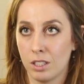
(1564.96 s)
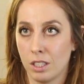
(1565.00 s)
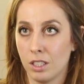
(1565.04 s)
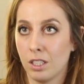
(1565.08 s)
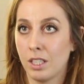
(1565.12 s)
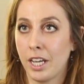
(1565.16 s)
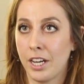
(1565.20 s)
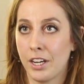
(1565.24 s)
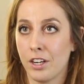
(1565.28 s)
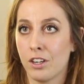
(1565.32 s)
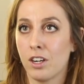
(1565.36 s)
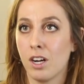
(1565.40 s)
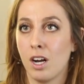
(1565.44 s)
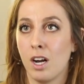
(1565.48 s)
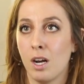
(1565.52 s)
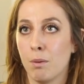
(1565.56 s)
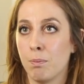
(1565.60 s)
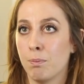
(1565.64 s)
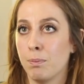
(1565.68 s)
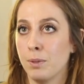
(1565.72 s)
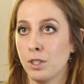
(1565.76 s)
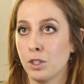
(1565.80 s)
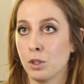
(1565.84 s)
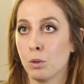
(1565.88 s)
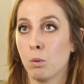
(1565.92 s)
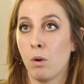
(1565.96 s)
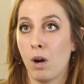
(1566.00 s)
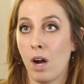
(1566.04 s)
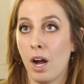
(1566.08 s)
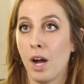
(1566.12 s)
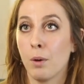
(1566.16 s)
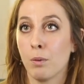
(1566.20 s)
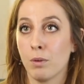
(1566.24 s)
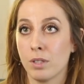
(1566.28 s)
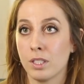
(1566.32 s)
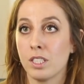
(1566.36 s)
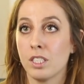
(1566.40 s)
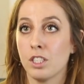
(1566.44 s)
layer up is what
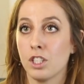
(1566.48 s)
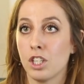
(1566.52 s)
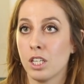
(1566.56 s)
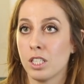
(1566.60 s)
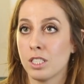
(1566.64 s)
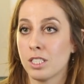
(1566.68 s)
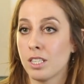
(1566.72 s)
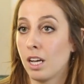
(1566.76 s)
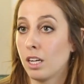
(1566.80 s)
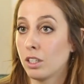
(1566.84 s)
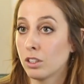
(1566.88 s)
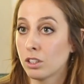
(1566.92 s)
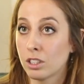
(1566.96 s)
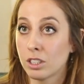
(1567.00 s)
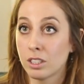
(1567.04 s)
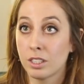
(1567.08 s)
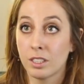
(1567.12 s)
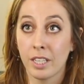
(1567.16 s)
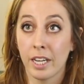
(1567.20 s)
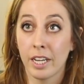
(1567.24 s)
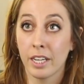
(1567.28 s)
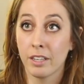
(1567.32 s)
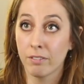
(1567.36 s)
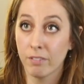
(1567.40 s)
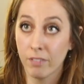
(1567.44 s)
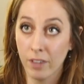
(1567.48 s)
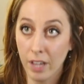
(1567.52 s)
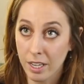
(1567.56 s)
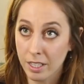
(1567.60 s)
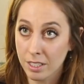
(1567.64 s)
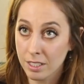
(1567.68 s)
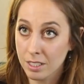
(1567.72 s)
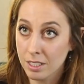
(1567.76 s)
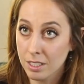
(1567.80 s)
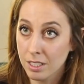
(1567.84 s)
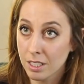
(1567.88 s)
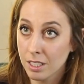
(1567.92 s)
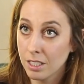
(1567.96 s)
I would suggest. Elders take
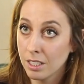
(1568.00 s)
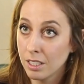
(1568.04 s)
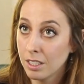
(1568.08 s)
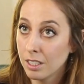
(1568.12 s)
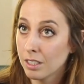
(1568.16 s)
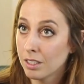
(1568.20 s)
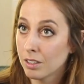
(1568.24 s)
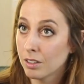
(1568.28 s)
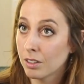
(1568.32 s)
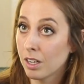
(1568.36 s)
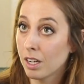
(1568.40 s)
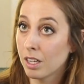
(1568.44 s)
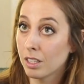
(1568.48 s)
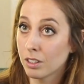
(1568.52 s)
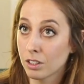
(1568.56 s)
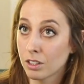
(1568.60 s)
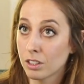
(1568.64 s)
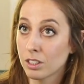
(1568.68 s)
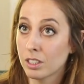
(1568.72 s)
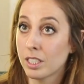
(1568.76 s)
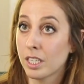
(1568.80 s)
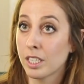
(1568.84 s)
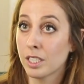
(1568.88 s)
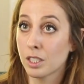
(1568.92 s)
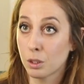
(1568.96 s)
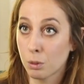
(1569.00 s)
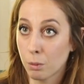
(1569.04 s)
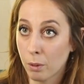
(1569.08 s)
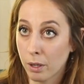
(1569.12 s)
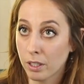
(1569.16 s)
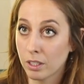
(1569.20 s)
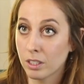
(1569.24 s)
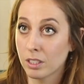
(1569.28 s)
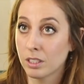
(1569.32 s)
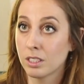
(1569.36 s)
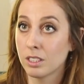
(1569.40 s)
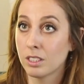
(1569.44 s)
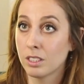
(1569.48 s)
vests, or elders take
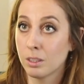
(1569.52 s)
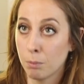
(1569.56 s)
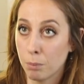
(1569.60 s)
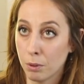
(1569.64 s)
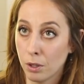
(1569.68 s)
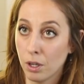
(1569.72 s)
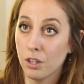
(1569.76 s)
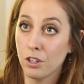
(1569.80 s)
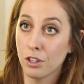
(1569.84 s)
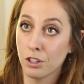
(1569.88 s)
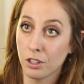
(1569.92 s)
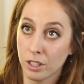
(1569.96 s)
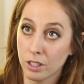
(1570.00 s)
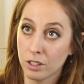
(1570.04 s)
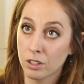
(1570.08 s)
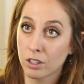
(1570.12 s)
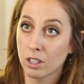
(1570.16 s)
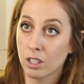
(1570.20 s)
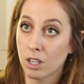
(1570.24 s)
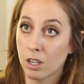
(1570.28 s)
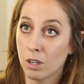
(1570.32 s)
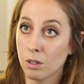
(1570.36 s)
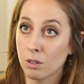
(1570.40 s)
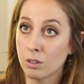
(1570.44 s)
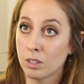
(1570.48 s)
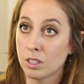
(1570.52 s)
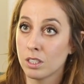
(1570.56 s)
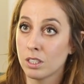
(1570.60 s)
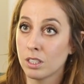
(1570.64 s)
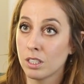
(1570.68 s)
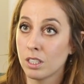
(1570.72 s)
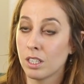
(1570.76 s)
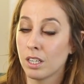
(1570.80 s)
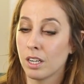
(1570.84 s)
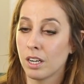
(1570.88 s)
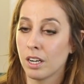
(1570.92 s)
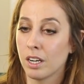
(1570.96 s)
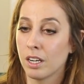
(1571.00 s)
sweaters to put underneath their coats,
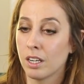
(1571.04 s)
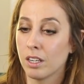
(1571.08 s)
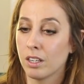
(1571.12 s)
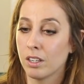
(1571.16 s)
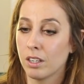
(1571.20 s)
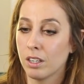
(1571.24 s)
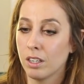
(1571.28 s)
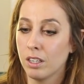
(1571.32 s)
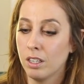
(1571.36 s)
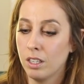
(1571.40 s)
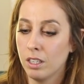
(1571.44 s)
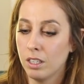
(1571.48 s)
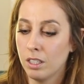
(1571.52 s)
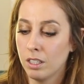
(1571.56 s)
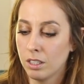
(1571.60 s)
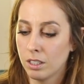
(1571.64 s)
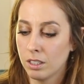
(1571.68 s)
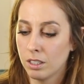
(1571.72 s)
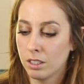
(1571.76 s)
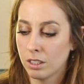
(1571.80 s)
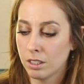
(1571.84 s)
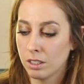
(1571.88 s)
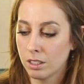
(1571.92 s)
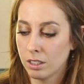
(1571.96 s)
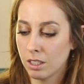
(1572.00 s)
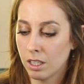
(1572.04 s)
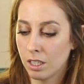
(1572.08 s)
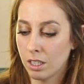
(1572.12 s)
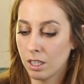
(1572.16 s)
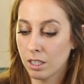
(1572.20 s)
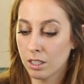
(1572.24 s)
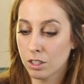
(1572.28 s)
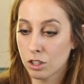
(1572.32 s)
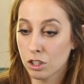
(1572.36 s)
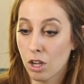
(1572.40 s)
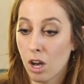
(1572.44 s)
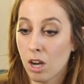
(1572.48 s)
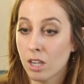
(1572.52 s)
and
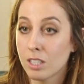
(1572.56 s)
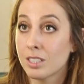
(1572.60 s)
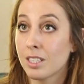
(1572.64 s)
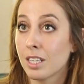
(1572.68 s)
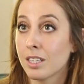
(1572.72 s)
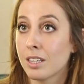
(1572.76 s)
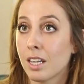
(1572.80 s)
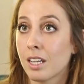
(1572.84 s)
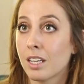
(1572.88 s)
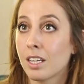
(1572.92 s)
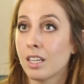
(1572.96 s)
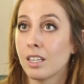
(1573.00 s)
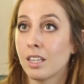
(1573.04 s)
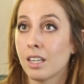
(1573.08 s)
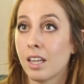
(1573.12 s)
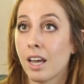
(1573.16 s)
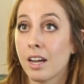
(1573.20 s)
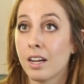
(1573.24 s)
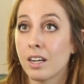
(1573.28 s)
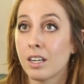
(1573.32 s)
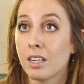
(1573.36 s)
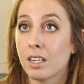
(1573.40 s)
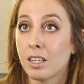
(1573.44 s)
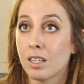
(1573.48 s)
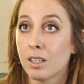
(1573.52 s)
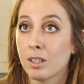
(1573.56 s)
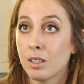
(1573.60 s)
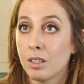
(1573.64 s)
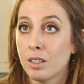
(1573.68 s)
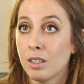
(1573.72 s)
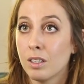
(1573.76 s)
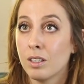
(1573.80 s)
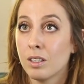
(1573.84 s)
socks that they can layer.